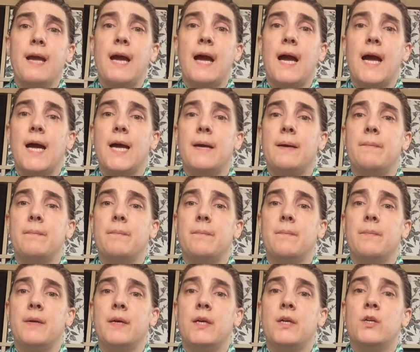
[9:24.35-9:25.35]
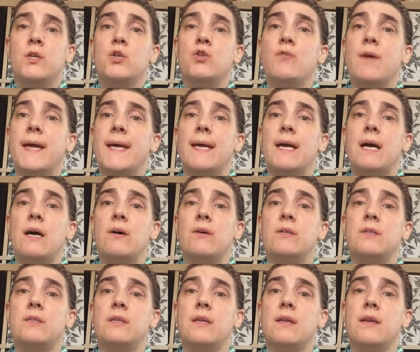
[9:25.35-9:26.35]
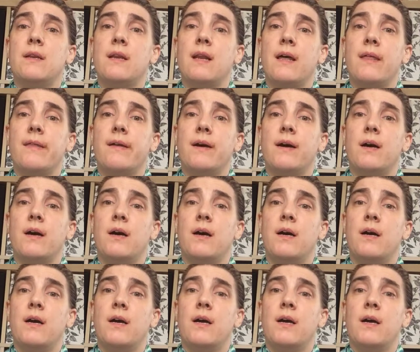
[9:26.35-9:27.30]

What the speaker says: I'm trying out another